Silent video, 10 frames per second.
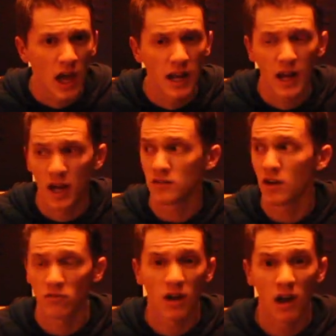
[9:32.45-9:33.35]
and I
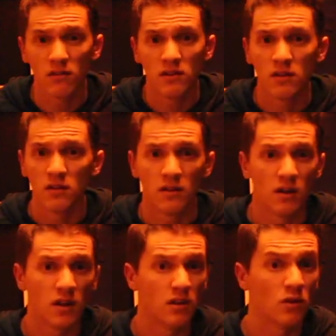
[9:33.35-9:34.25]
turned around
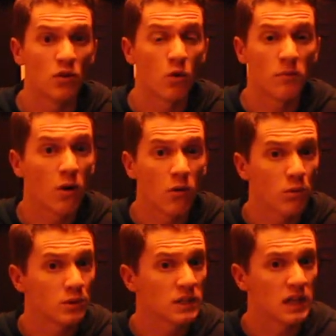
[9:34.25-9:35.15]
and lo and
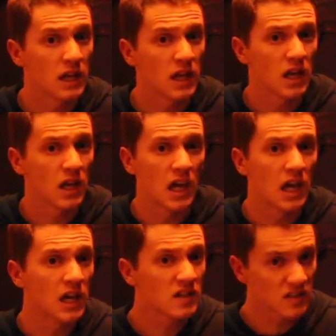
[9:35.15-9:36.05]
behold
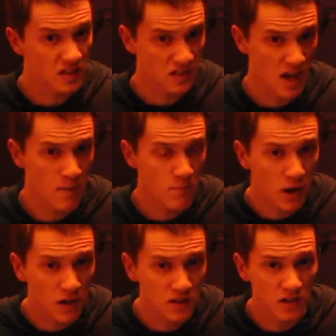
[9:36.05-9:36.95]
it is the same
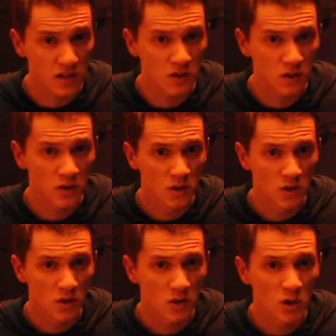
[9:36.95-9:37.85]
person
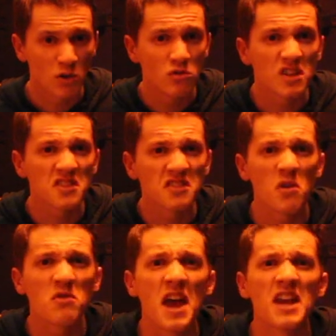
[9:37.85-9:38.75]
who
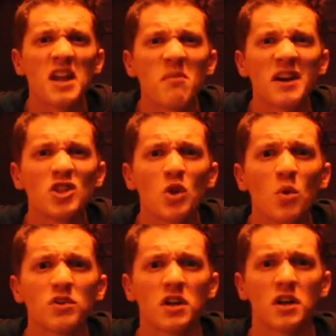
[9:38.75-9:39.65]
dislocated my shoulder.